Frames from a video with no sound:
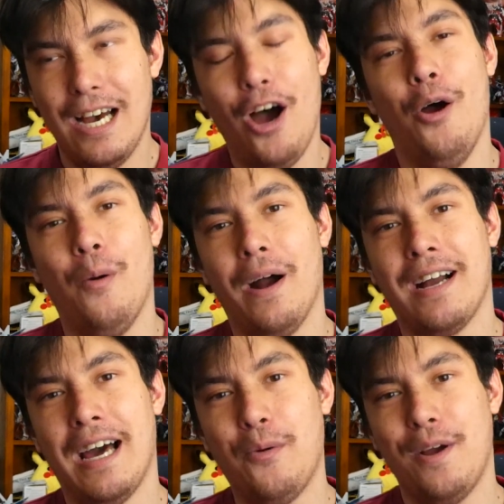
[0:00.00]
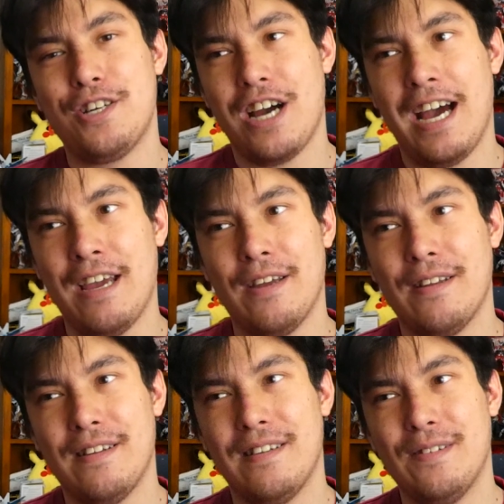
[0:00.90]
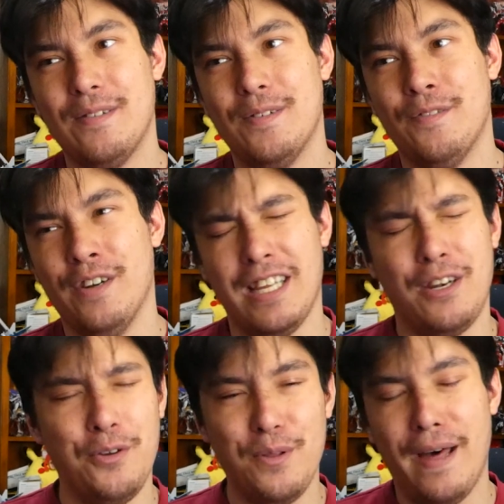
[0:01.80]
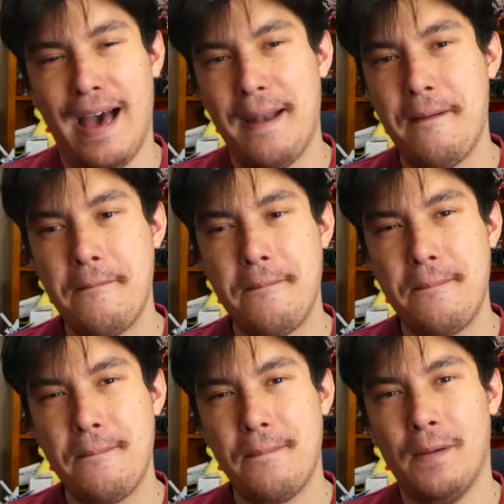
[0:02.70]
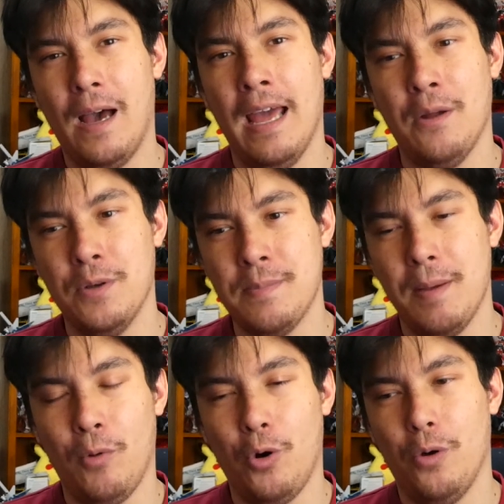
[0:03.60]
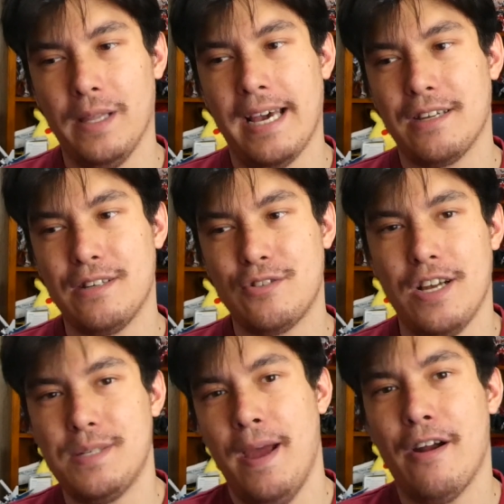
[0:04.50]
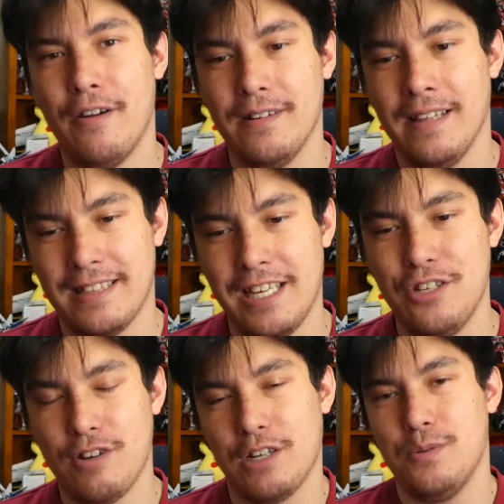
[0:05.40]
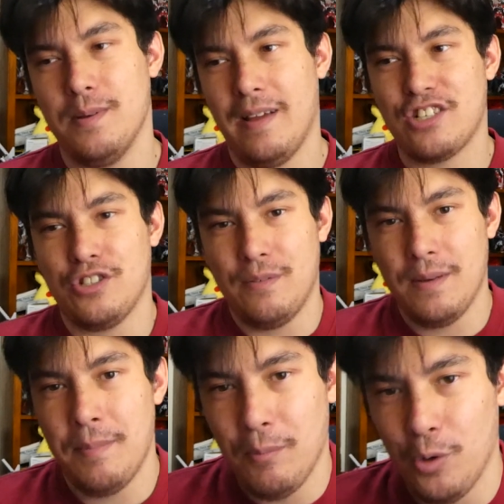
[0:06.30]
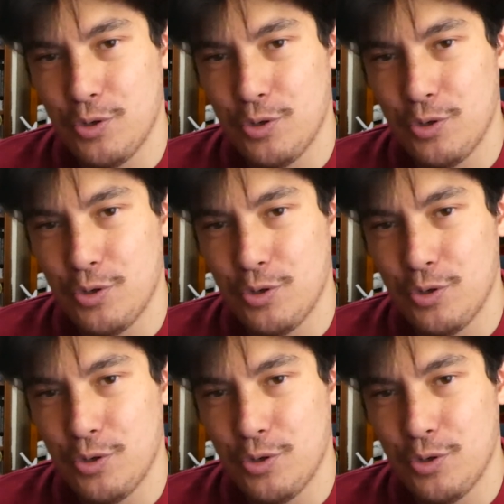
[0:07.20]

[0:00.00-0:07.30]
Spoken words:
Oh, I kind of wish I really knew that, and it was a bit more like transparent, like the instructions are actually a bit more